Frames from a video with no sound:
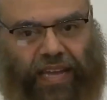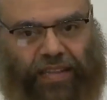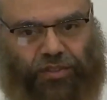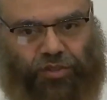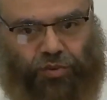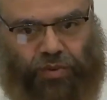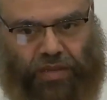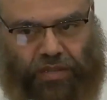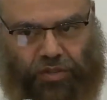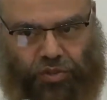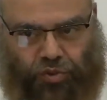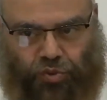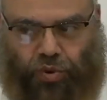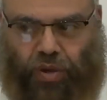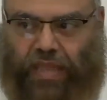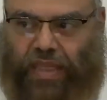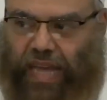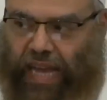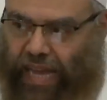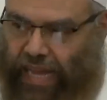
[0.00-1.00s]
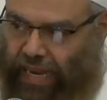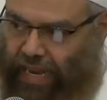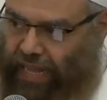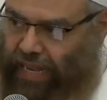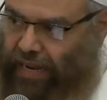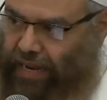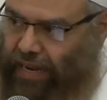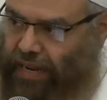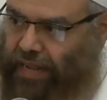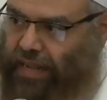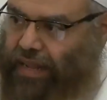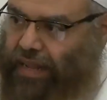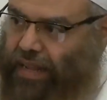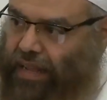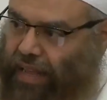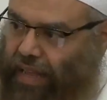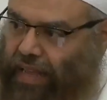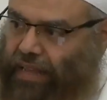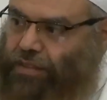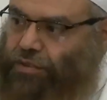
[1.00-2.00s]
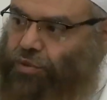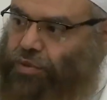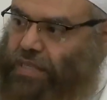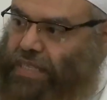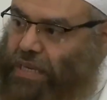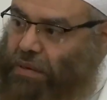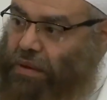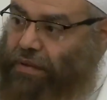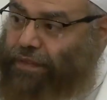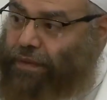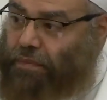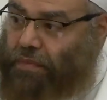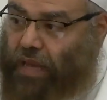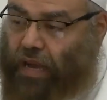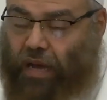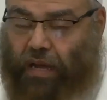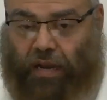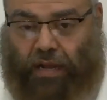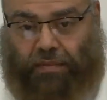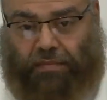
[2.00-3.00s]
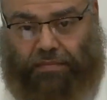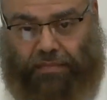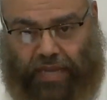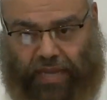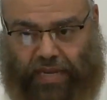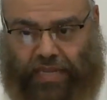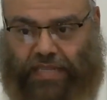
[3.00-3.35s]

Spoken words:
and to enjoy the halal and to stay away from the haram.